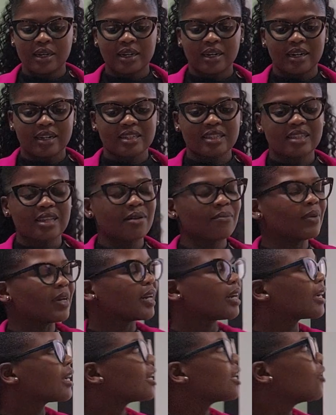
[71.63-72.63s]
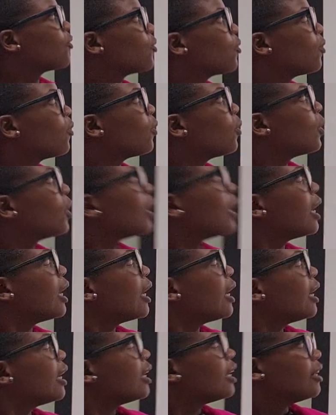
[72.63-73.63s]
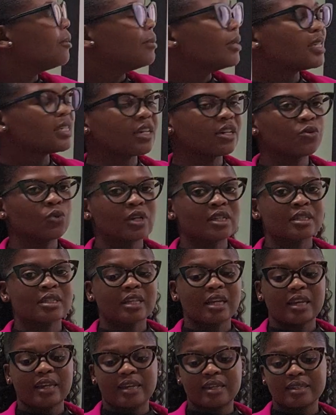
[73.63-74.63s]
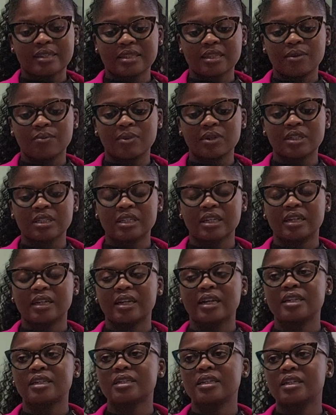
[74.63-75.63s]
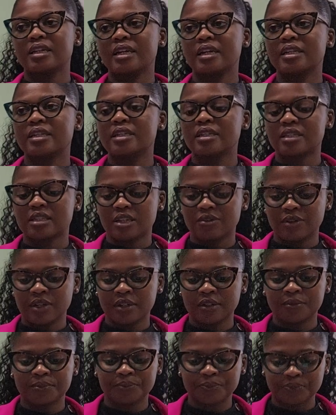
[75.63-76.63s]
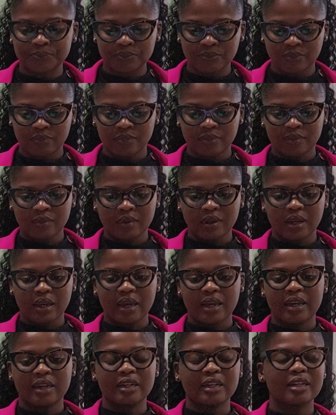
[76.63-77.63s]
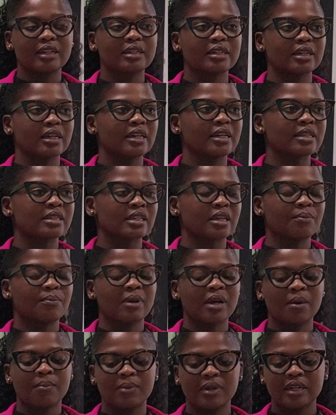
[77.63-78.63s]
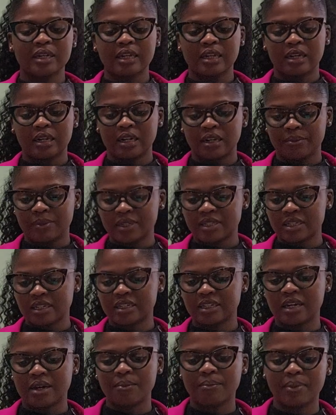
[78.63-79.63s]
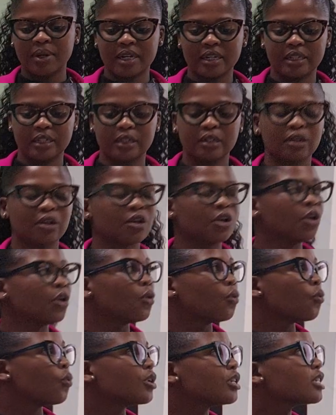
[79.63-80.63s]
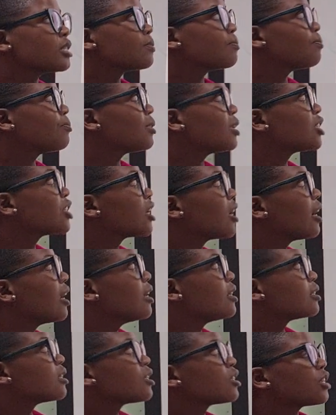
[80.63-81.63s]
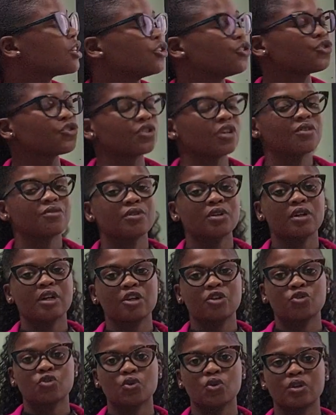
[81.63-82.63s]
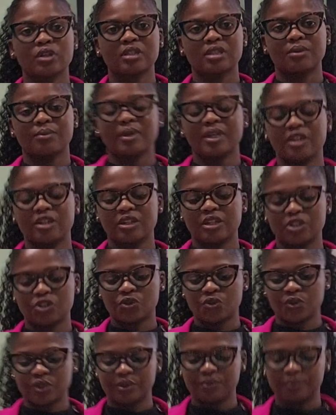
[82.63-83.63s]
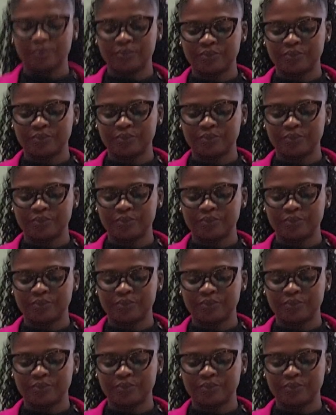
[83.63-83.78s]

Cresta Marakanelo Ltd was established in 1987, and it is a public limited company which specializes in travel and tourism industry.